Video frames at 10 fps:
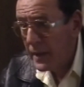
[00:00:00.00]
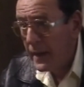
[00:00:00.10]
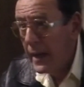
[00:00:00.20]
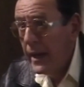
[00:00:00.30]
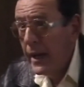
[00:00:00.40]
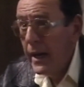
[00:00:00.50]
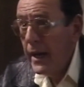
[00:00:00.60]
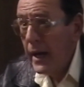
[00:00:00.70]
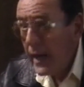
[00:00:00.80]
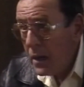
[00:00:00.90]
with it,
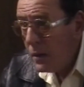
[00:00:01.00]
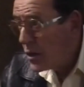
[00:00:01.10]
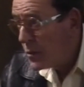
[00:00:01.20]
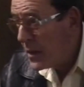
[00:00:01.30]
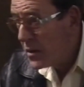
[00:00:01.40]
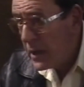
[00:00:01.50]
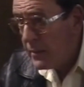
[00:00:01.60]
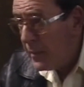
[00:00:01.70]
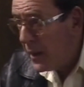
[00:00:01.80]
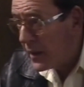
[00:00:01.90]
and I'll just be a
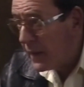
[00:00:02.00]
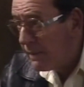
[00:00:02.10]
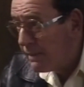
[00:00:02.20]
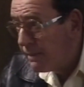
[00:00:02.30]
sleeping partner.